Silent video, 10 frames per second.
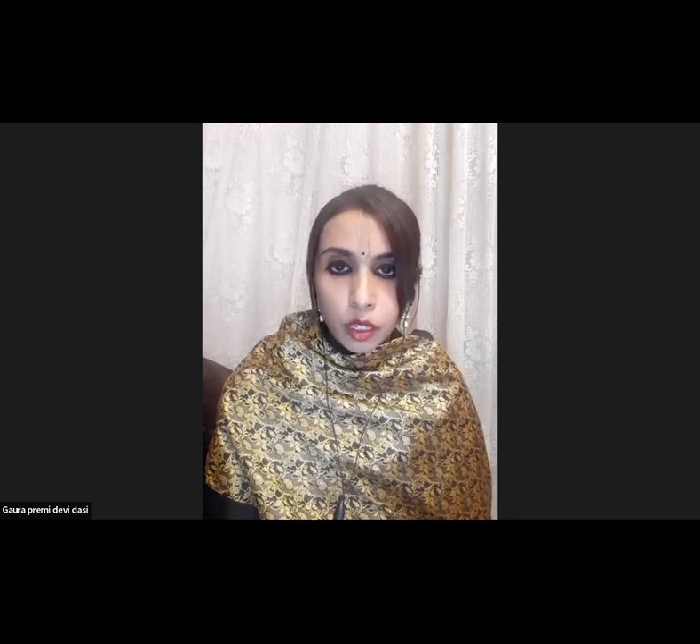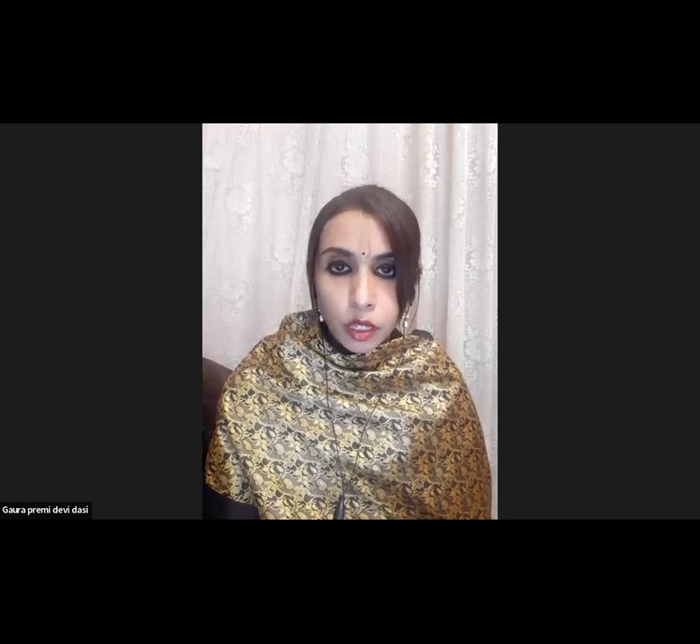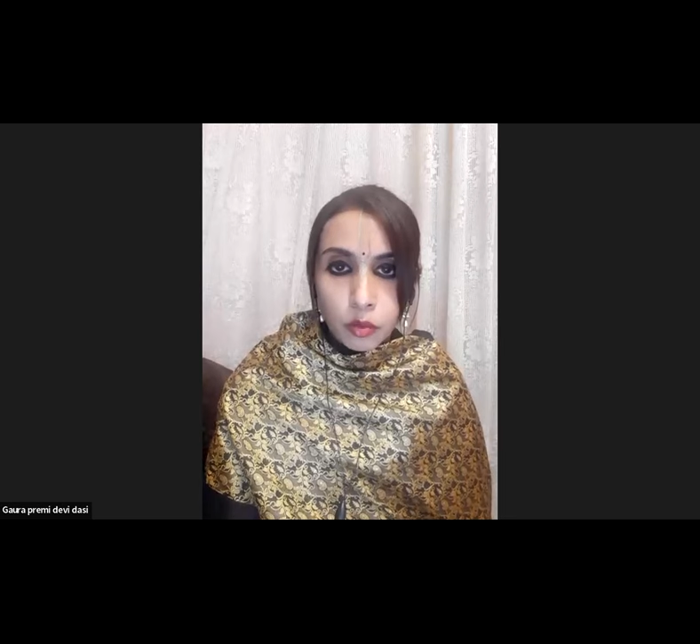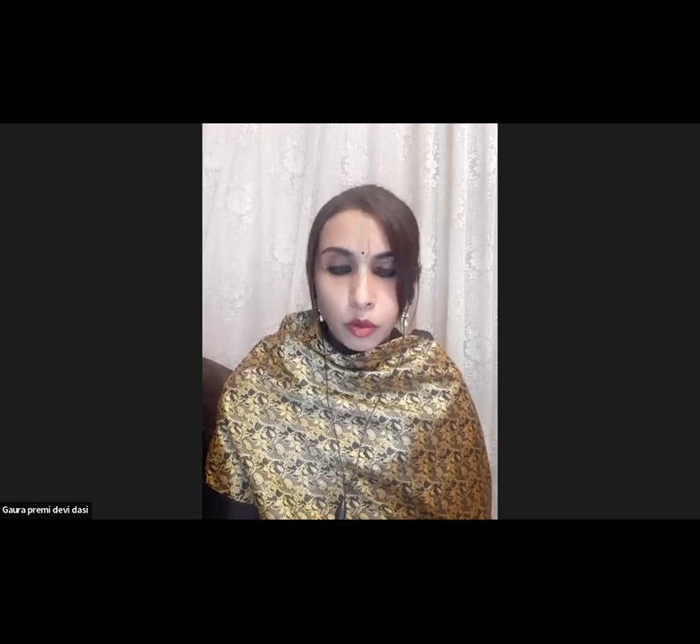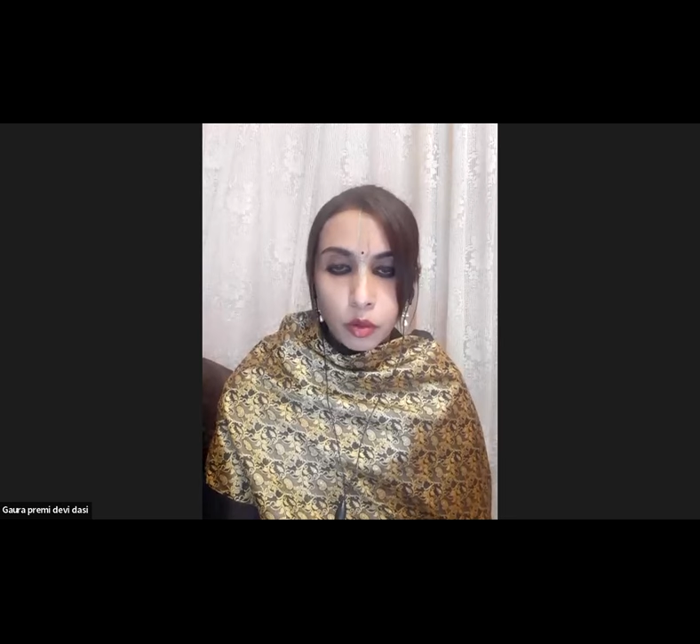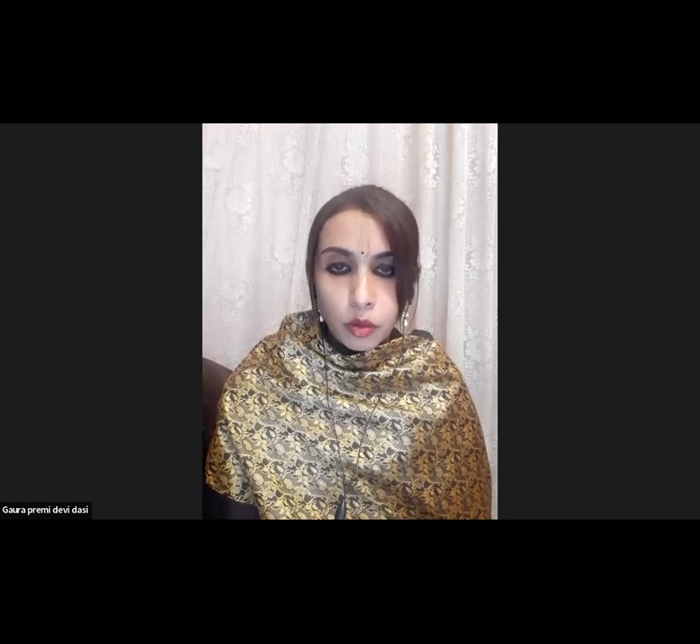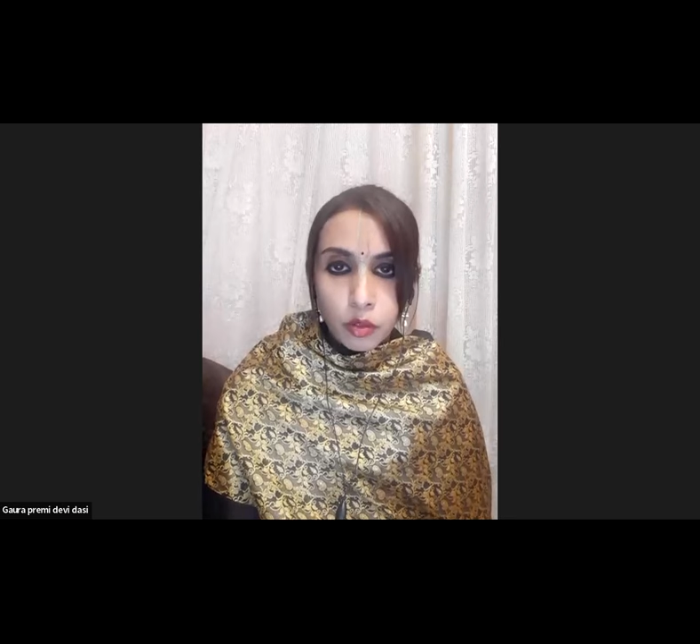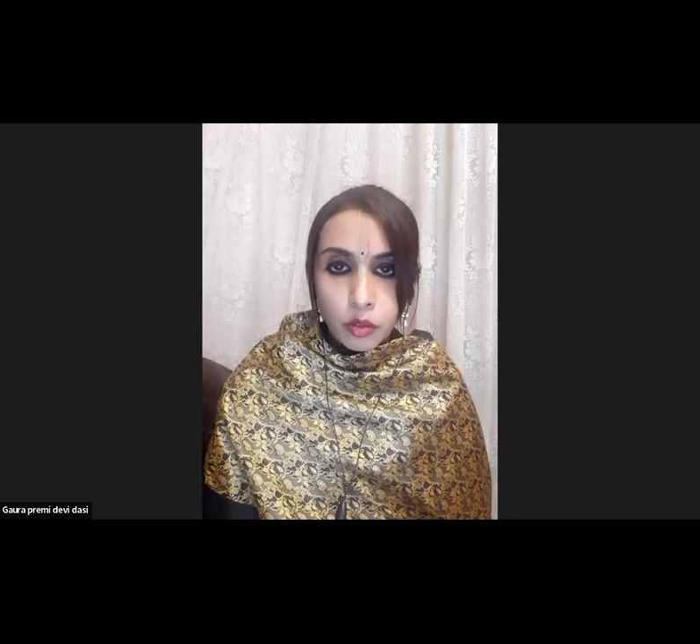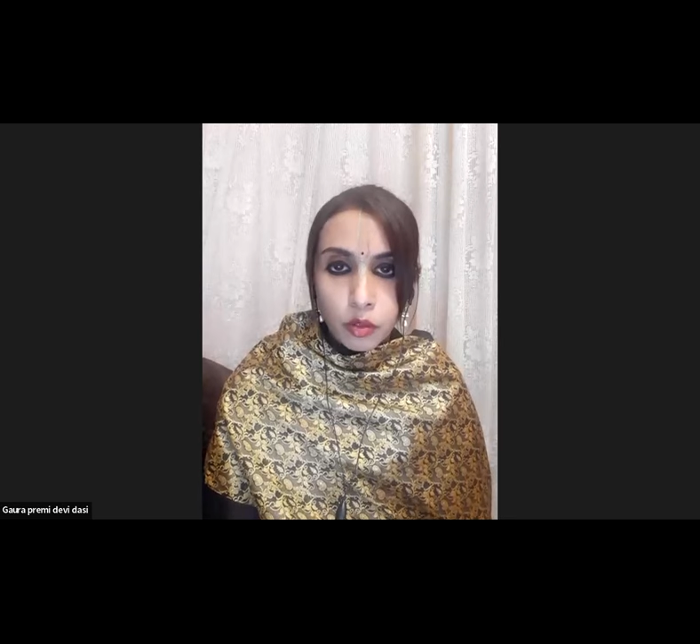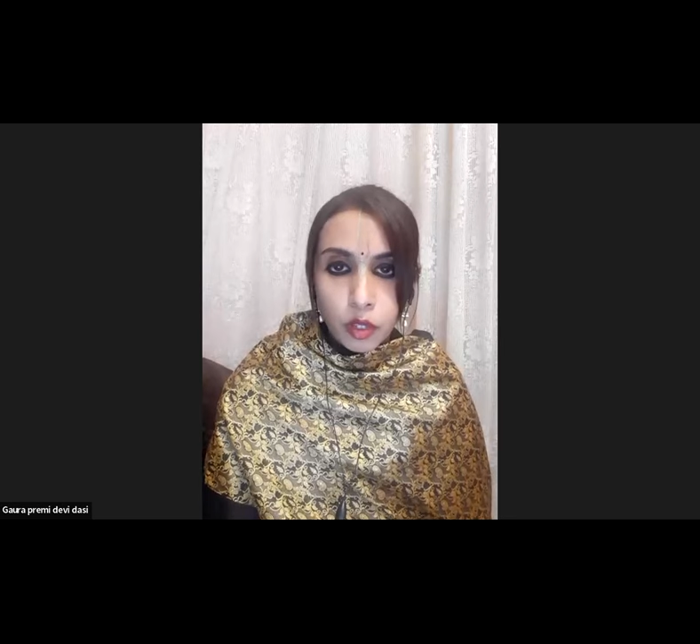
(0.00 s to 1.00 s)
case with the
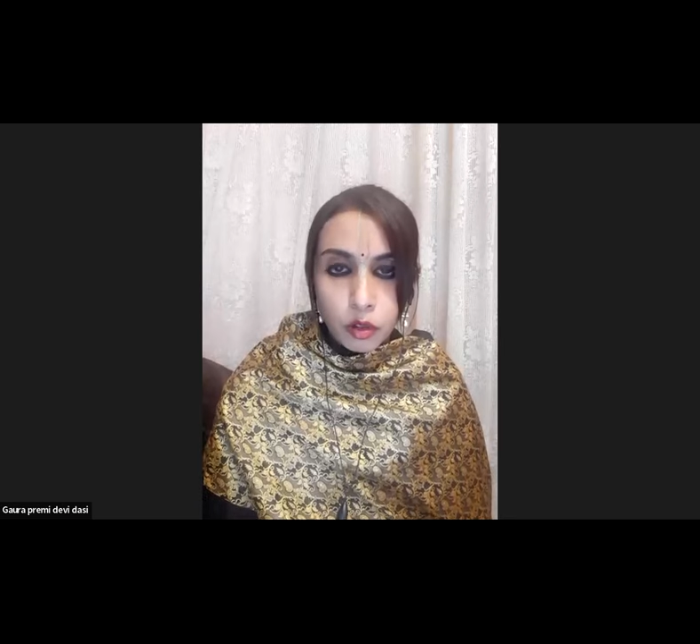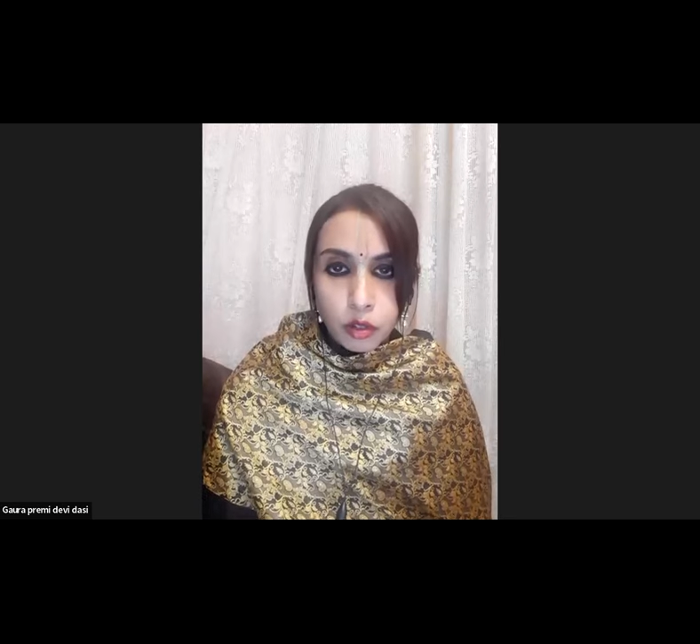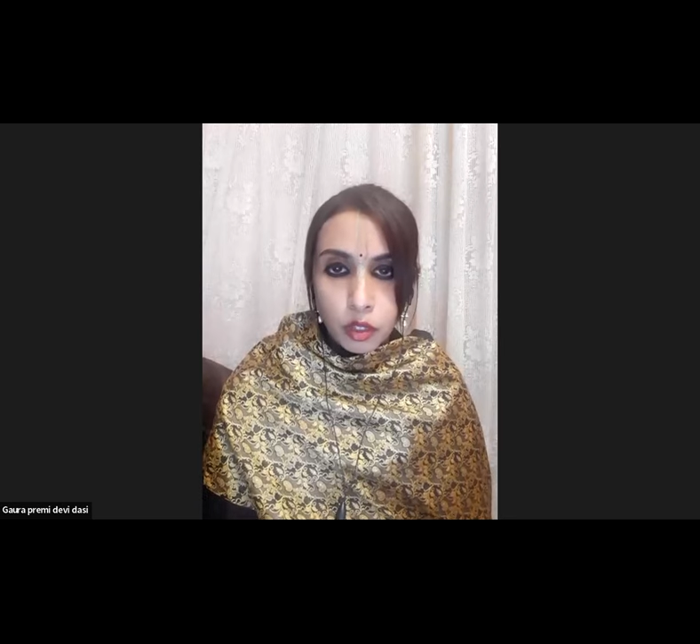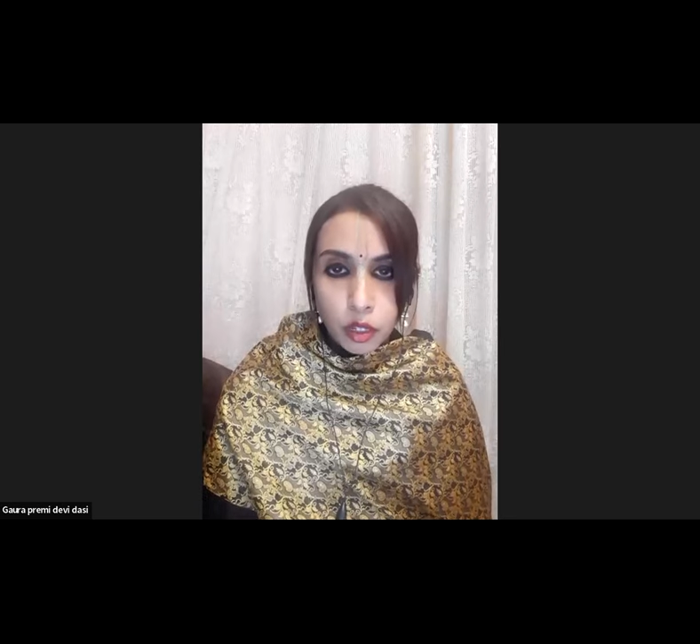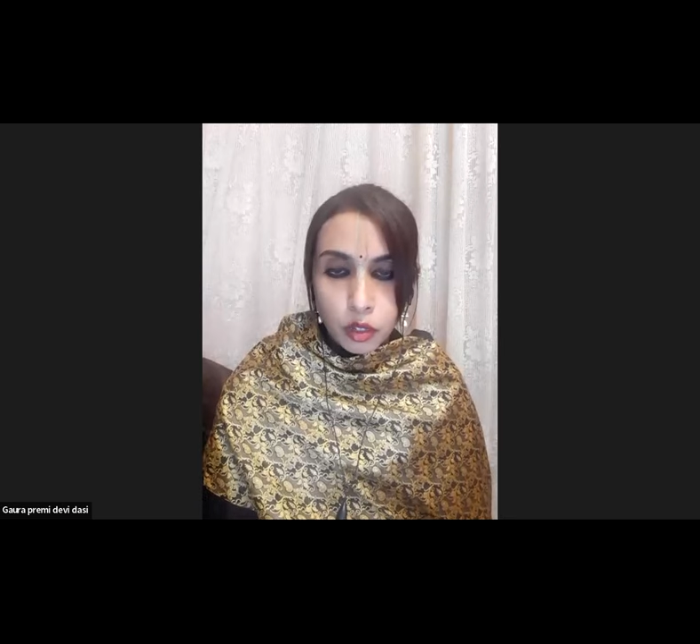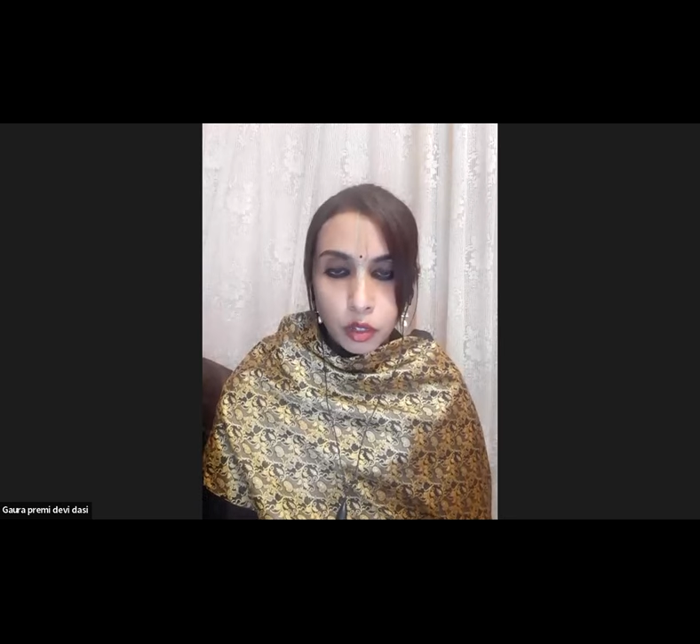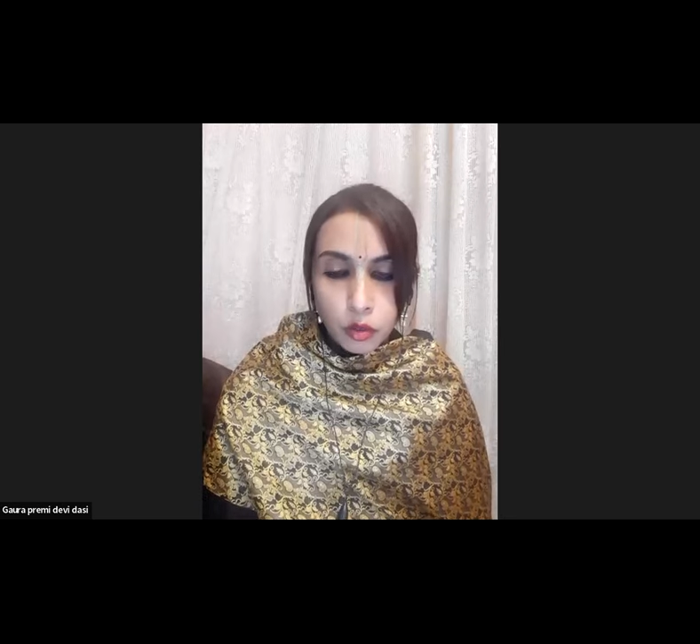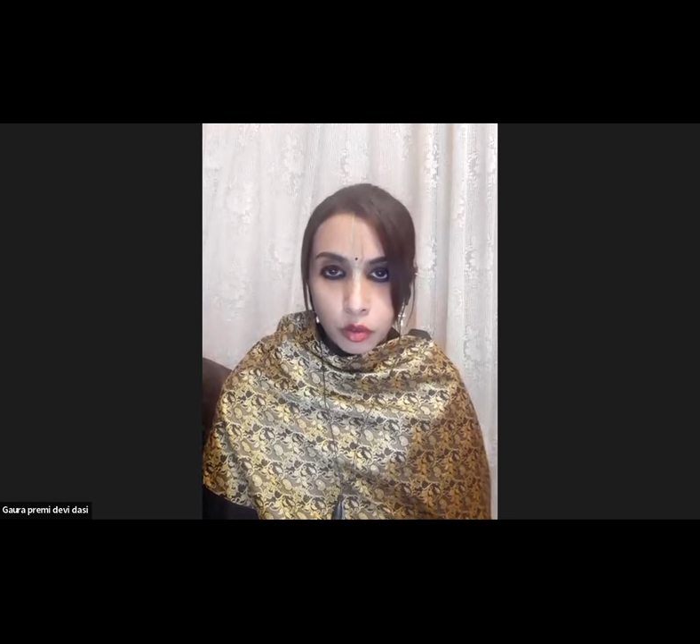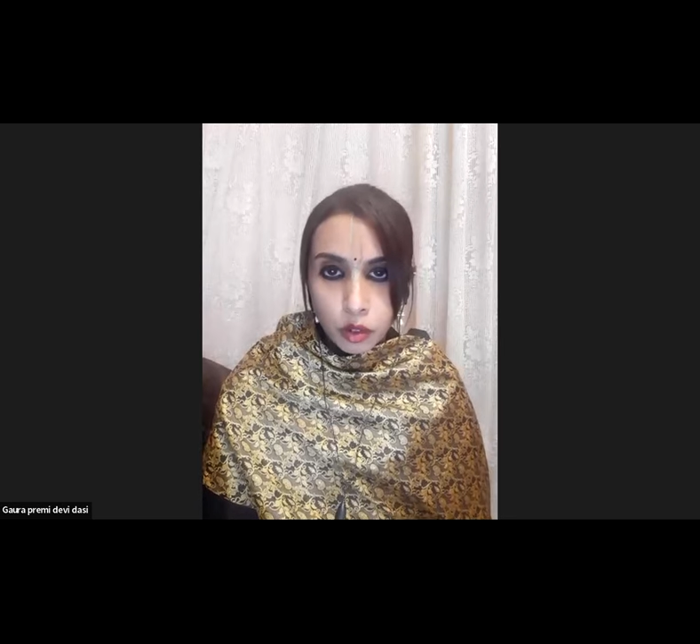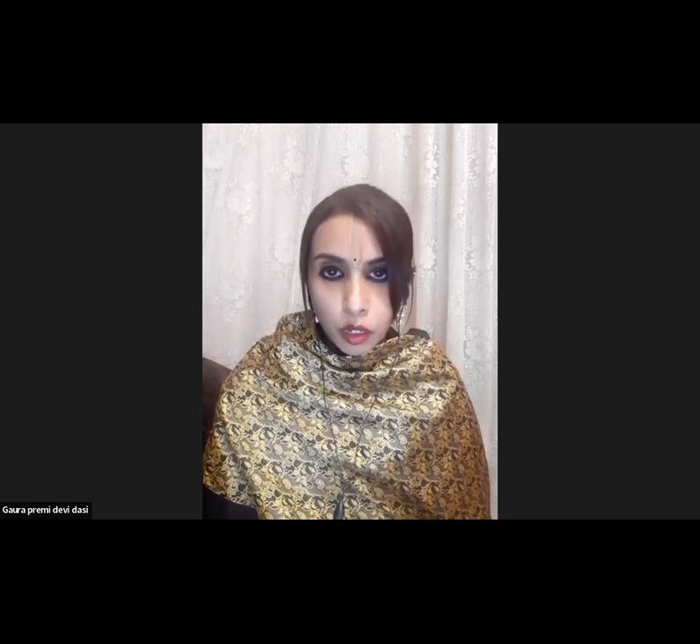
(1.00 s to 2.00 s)
wholesale slaughter that
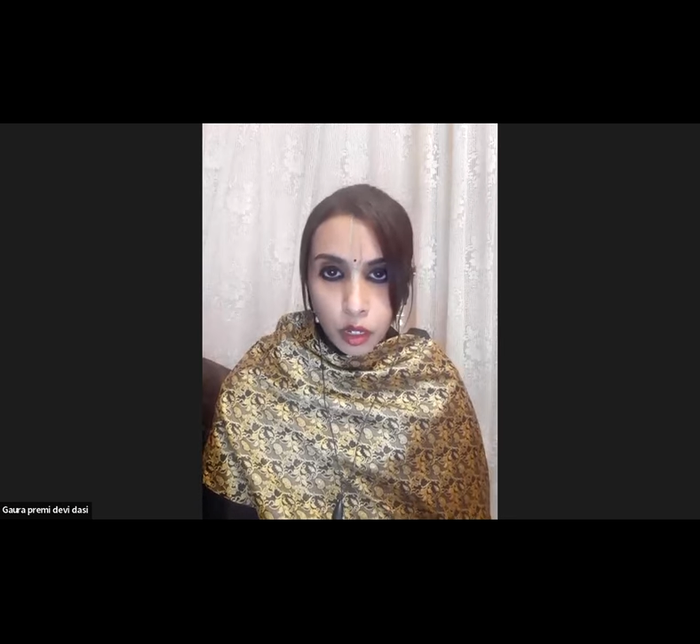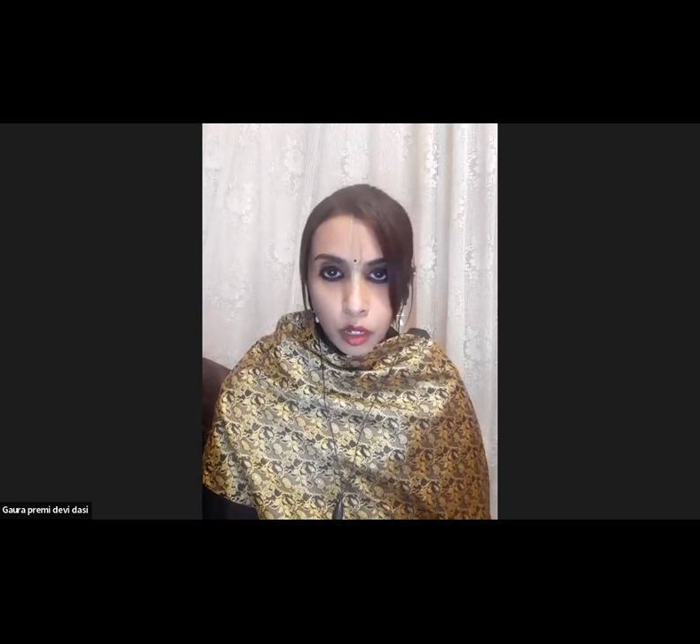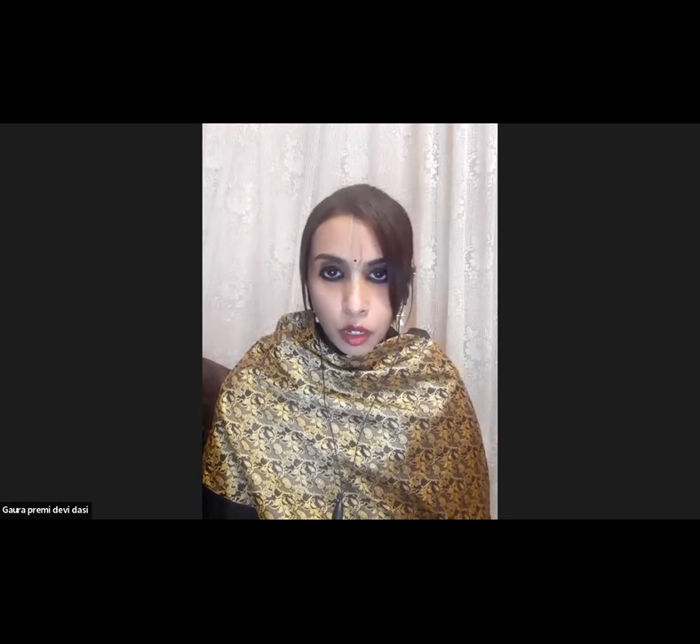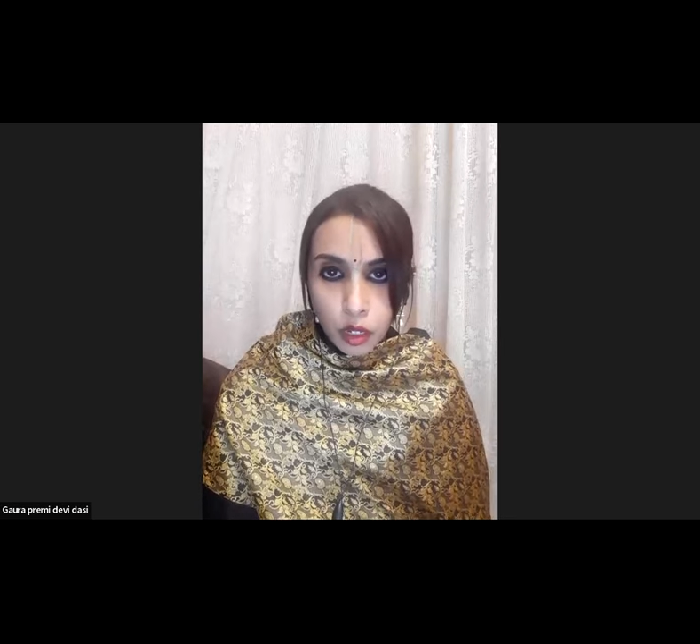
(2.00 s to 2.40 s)
goes on